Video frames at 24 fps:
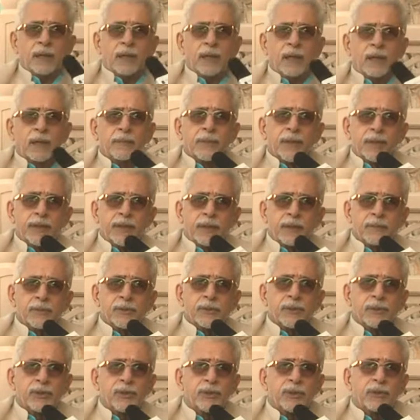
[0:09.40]
Hi, my name
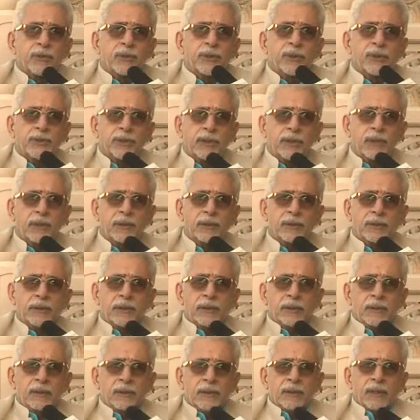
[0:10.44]
is Naseeruddin Shah,
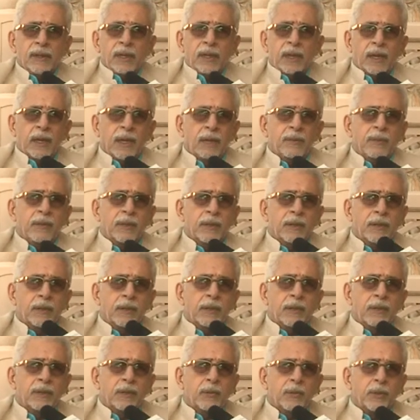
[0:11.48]
and I'm
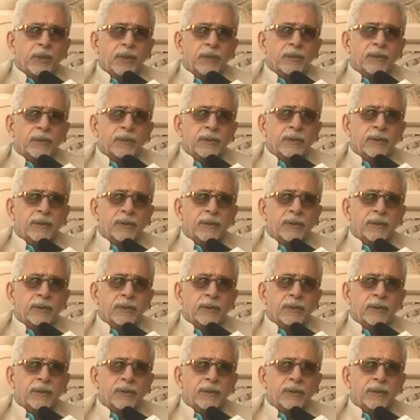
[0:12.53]
here with